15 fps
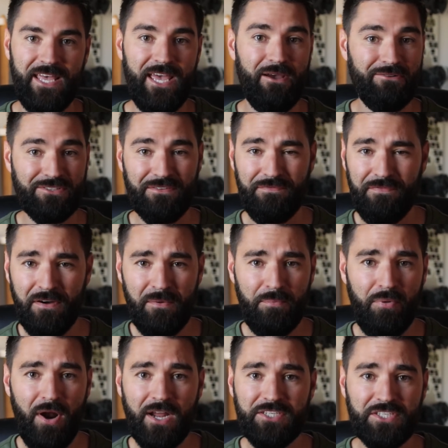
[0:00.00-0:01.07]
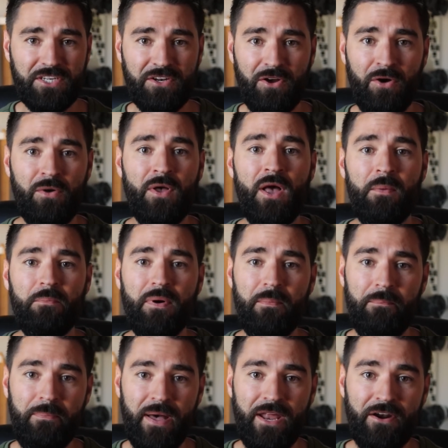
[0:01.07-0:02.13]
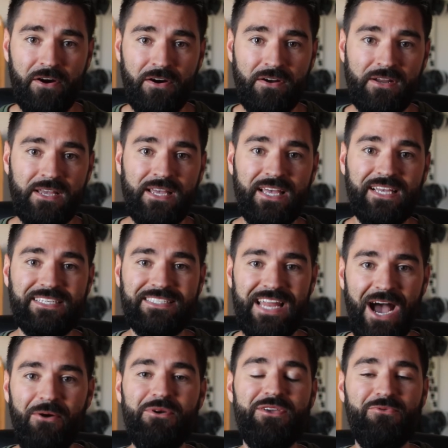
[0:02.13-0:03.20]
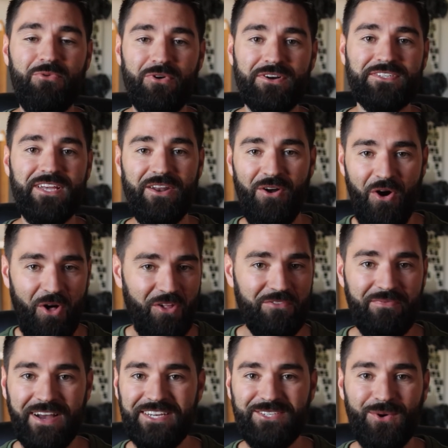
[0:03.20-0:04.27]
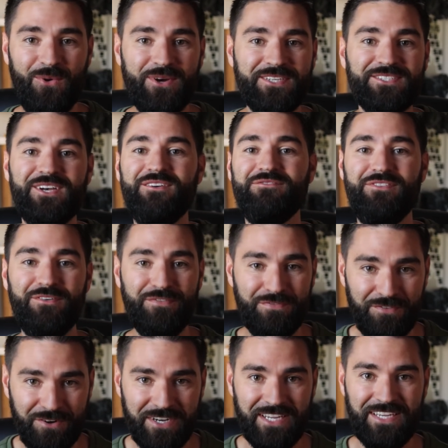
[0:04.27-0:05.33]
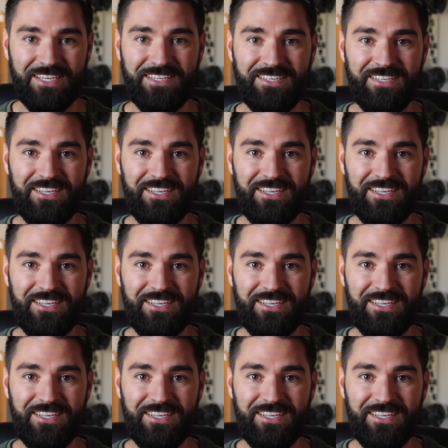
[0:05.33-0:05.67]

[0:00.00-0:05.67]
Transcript: It was a fun project and all, but better is now he works on all of my toys for free.